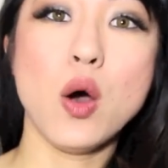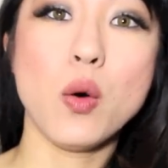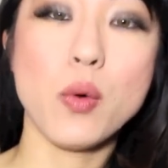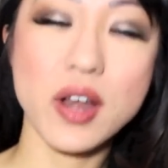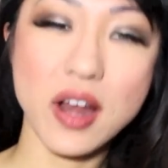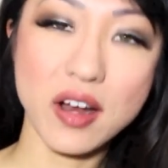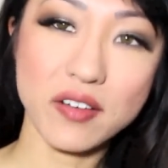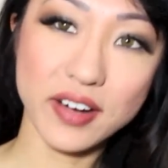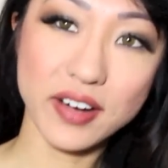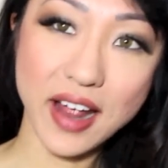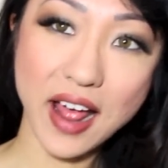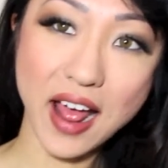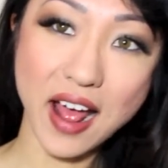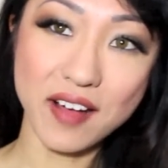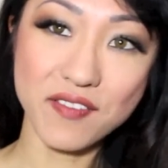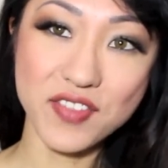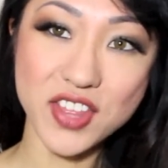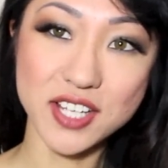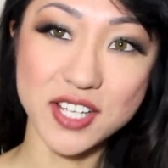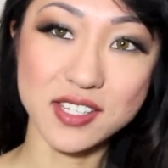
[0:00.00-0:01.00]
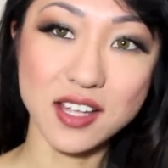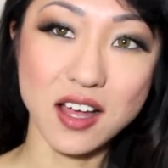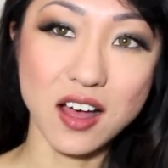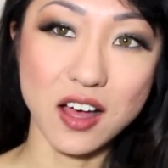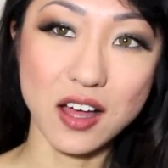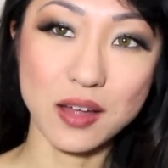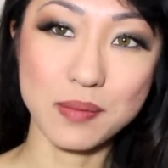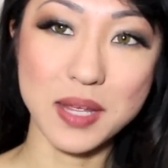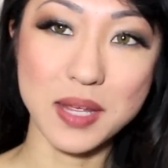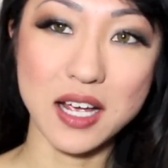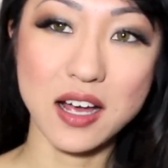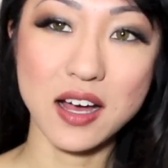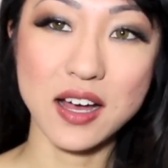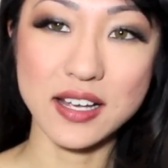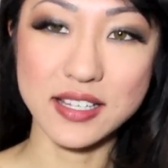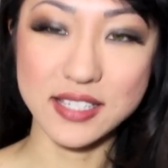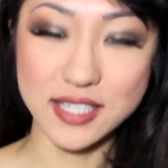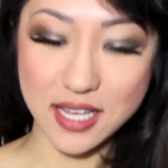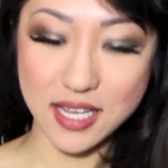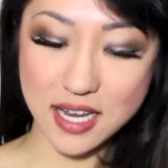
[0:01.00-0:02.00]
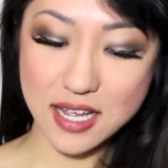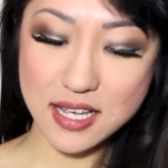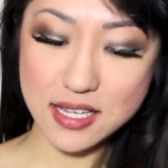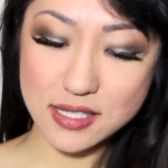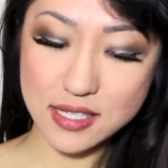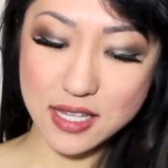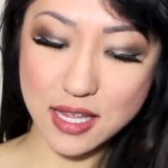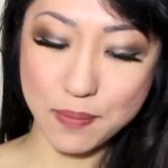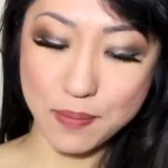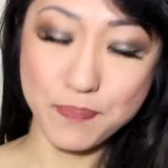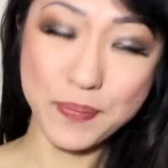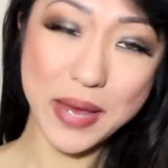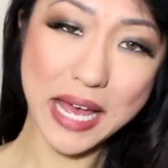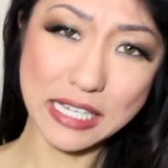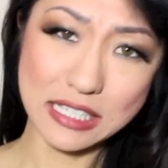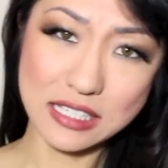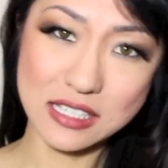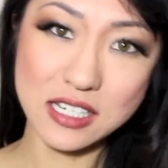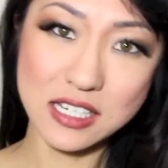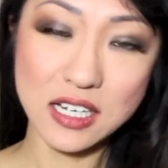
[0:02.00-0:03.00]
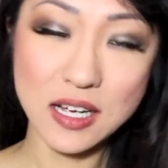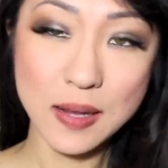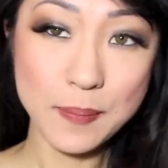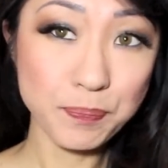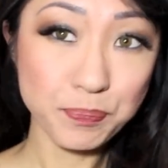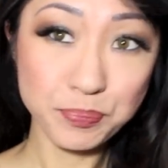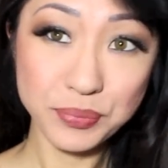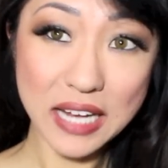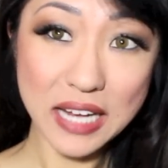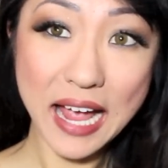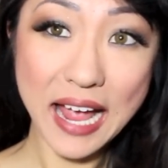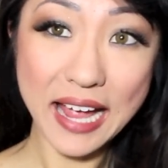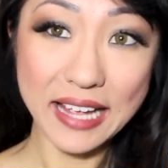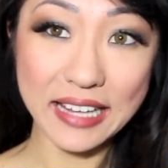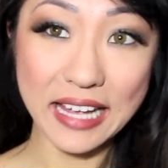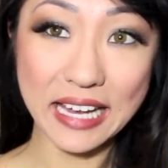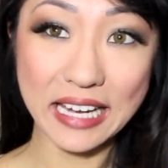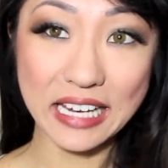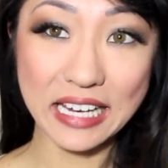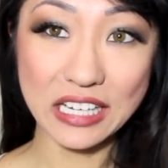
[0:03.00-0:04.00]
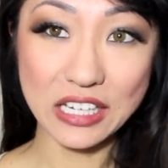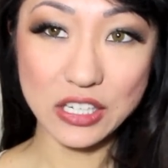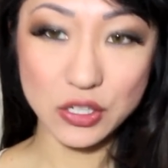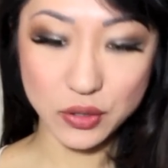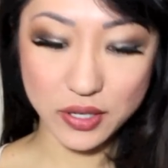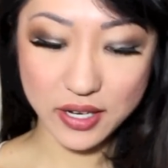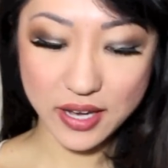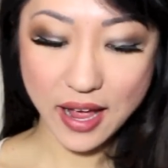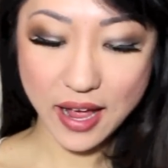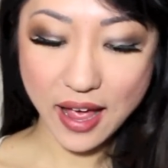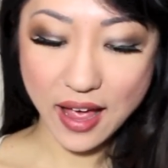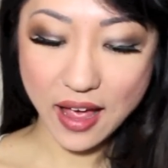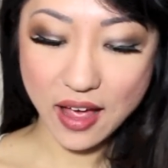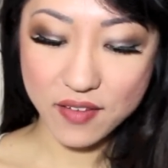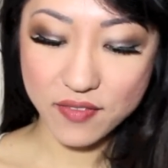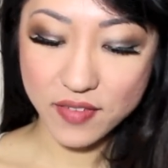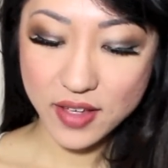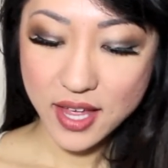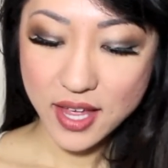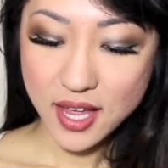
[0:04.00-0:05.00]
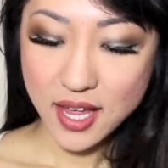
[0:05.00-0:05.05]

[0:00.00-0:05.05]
whenever I have this on because it is the best highlighting you can have.